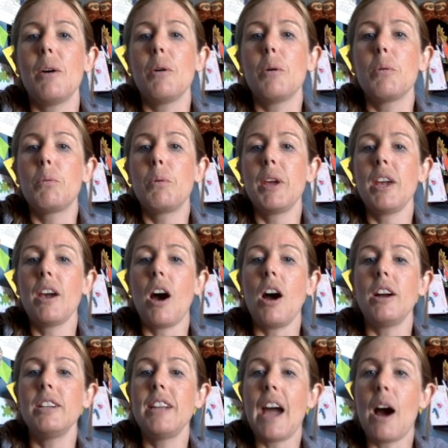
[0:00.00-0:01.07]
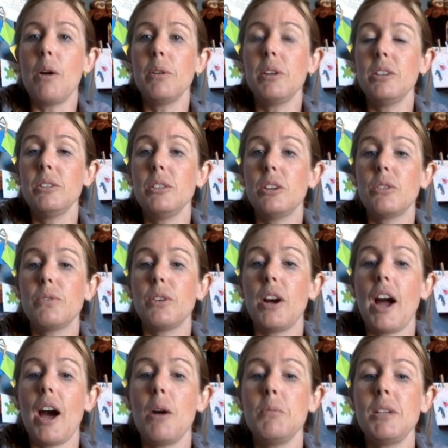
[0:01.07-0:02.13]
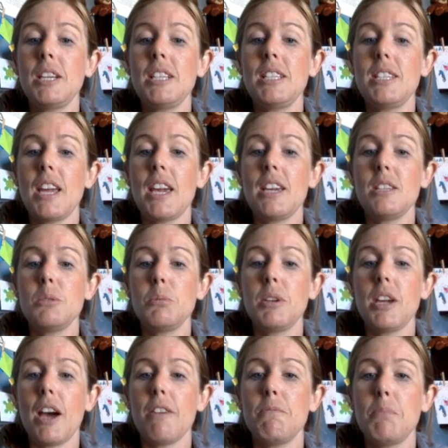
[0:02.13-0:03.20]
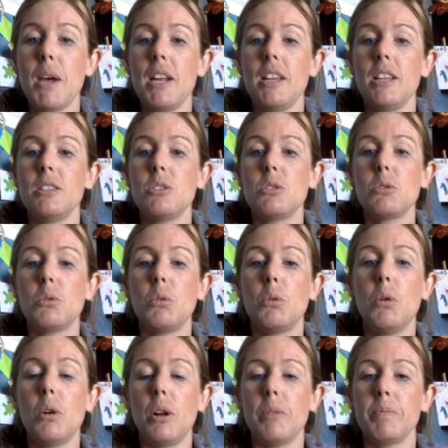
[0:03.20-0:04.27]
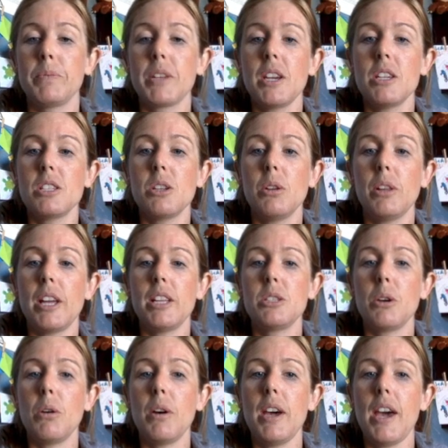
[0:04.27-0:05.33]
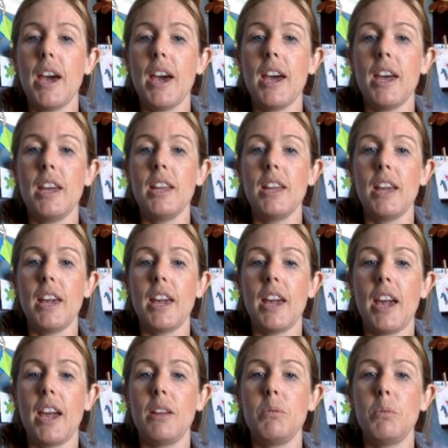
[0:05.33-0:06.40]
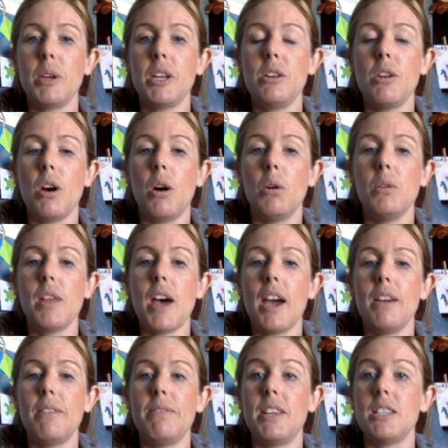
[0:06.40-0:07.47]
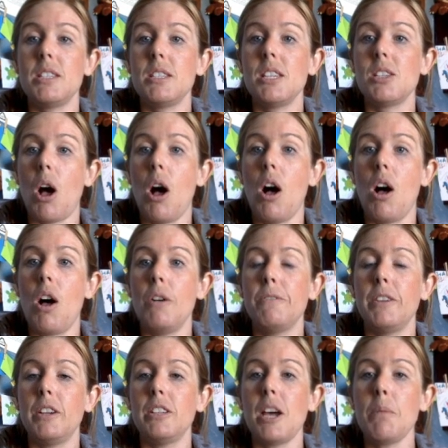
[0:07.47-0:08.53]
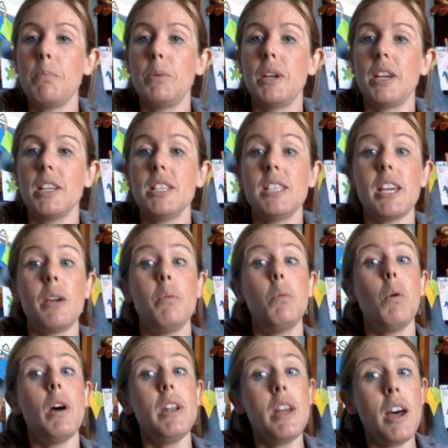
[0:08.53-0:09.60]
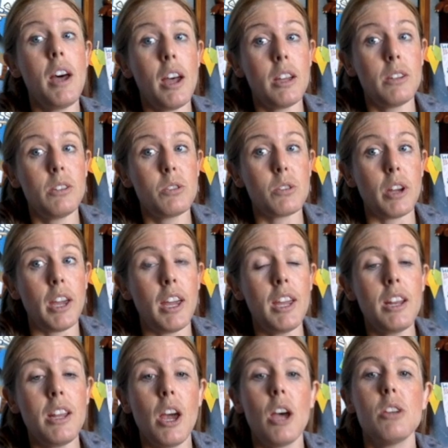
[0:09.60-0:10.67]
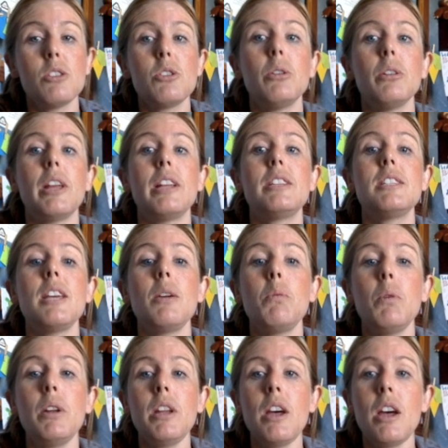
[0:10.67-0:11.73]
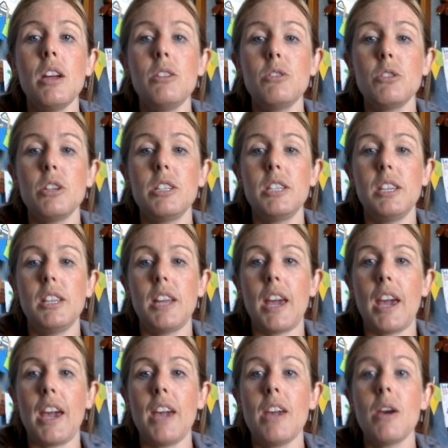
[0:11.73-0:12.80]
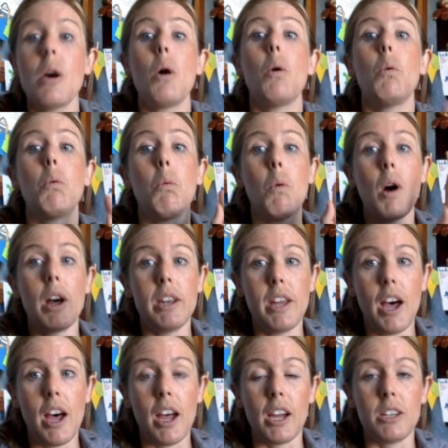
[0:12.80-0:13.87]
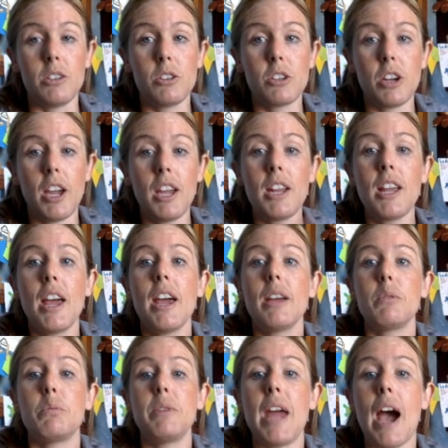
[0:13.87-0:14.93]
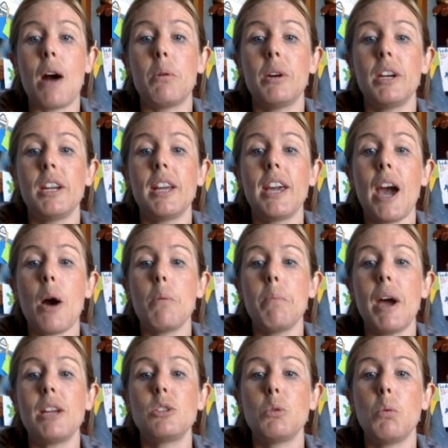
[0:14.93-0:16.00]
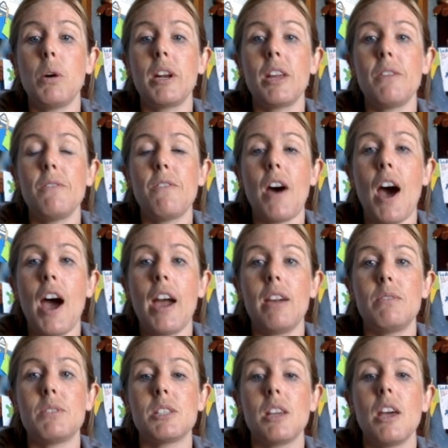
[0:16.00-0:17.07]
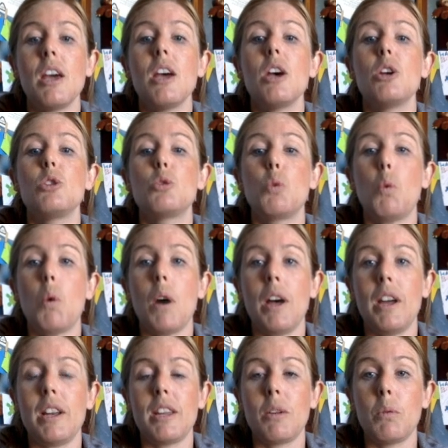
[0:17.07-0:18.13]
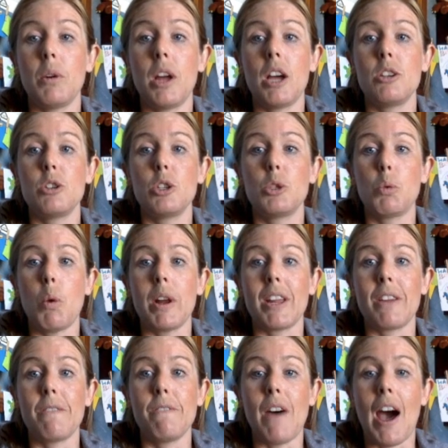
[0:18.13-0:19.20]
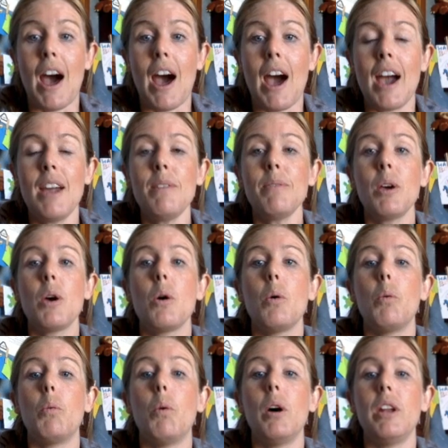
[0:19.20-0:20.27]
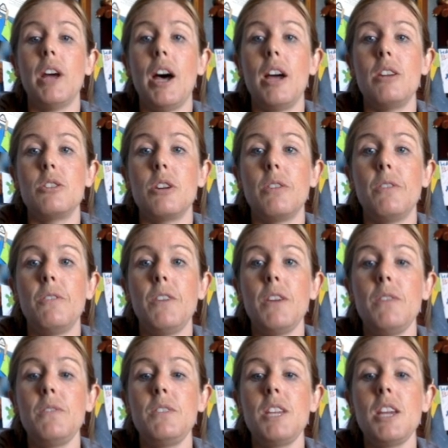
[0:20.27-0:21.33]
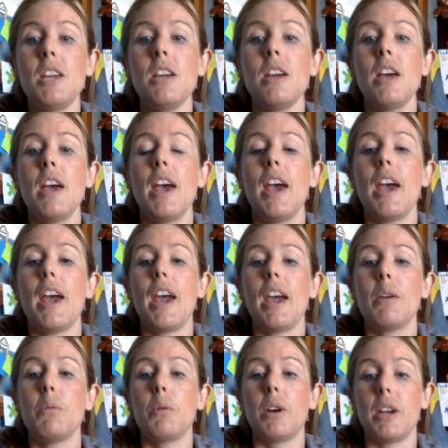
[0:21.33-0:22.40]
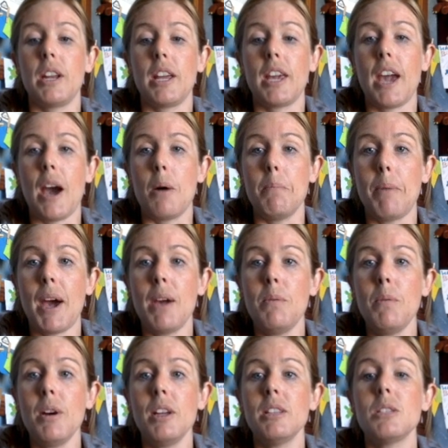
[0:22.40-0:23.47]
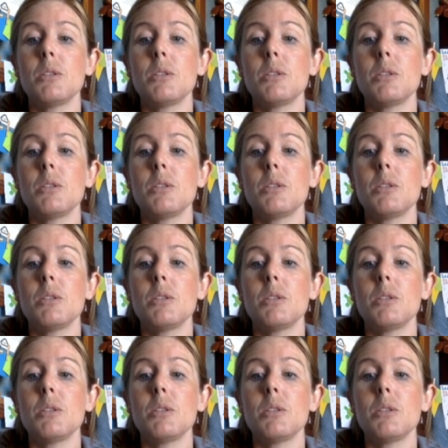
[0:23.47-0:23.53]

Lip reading: We are now gonna look for how many days we have been in school. So let's go ahead and we know that if this is all filled up, we can say 100. So let's say 100 today, 100. Now we're gonna count by 25s. 125, 150. We're going to count by ones.